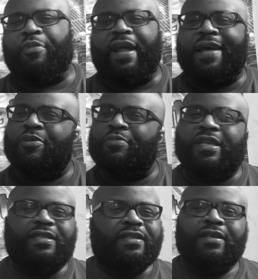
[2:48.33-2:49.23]
with a
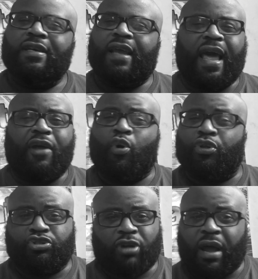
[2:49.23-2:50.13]
helmet. It got all
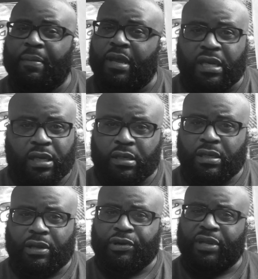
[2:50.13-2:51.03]
the drama in it.
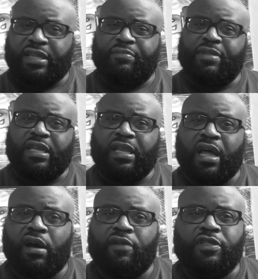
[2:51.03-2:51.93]
You know, that the media
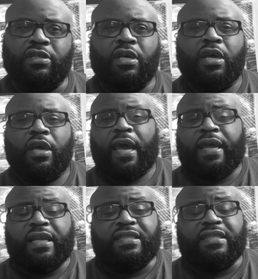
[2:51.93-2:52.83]
loves,
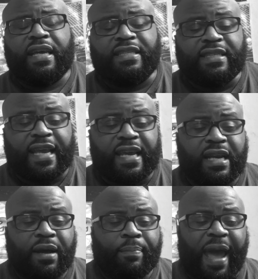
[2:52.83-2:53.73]
and it's taken
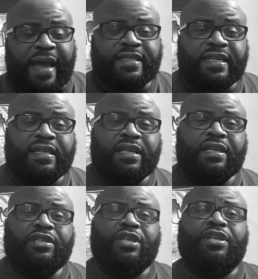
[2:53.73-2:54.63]
a back seat in
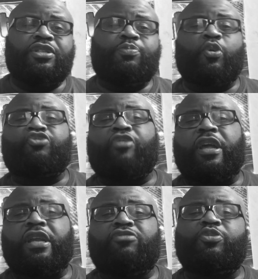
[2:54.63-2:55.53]
the sports
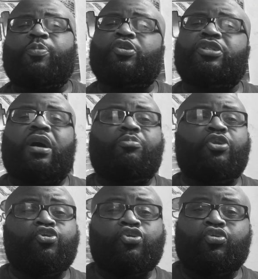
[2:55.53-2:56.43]
radio and sports
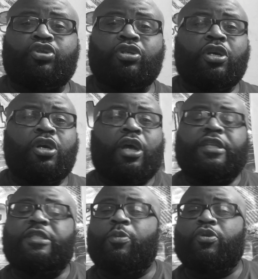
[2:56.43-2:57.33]
news
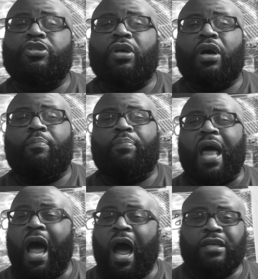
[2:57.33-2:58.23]
and sports
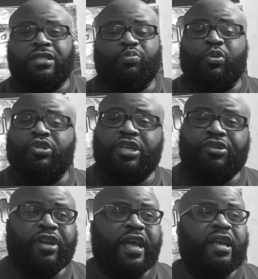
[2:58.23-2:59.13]
blogs and sports
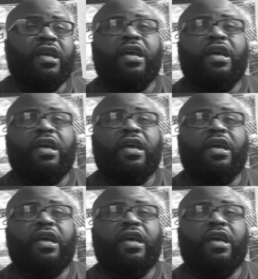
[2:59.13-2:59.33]
internet.